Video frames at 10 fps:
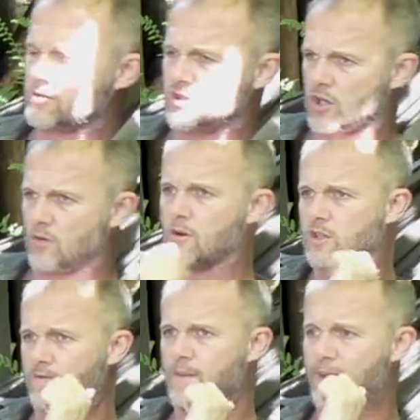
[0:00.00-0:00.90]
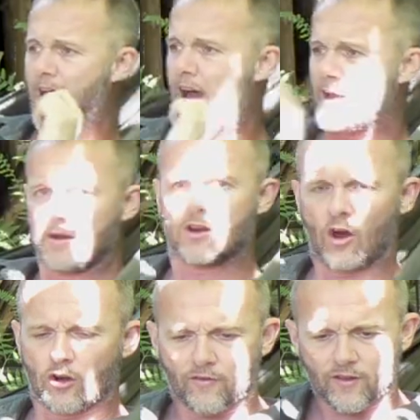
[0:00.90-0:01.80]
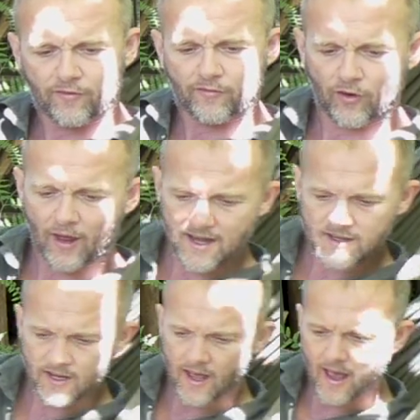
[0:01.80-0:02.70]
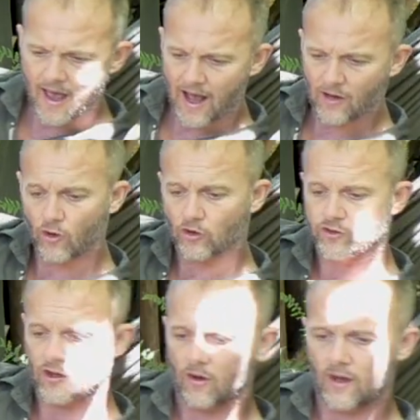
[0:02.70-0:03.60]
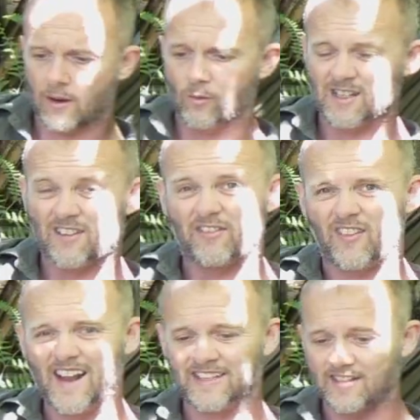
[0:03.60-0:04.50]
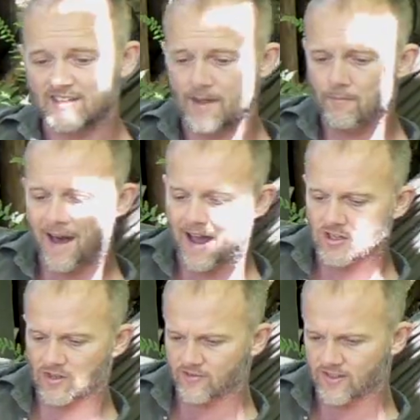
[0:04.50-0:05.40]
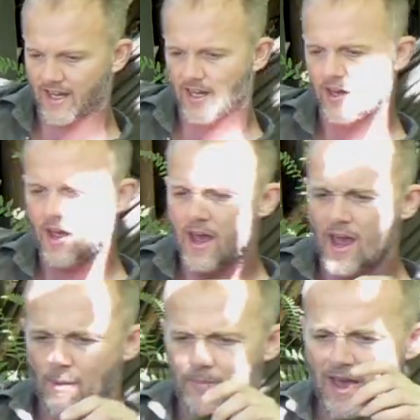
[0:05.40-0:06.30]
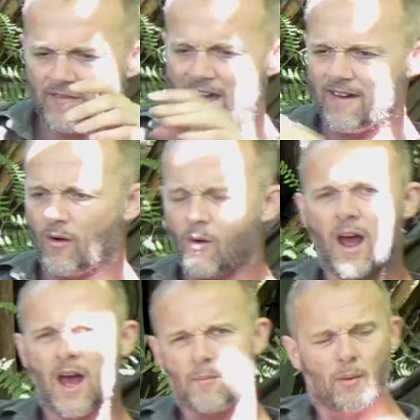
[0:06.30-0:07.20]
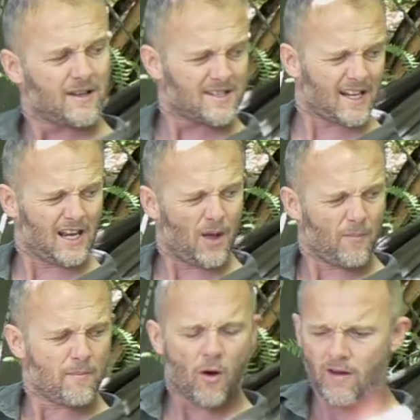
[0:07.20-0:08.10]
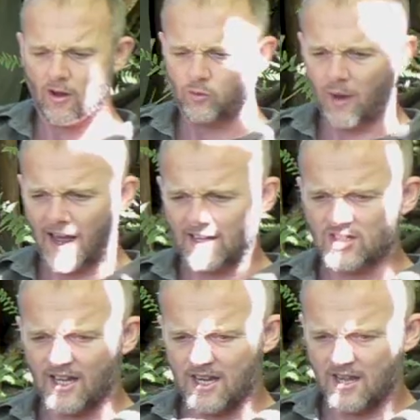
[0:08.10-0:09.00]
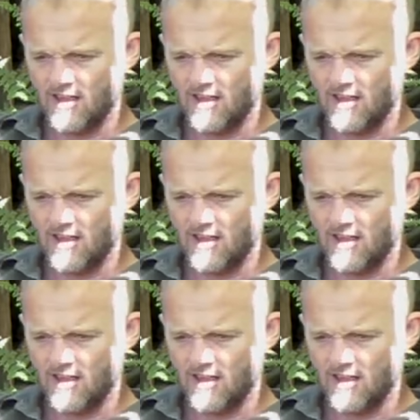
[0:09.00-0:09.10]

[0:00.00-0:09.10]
was too much of it behind me and not enough at the foot end. And also it was inflated to the max. So I've taken a bit of air out, probably take a little bit more out as well actually.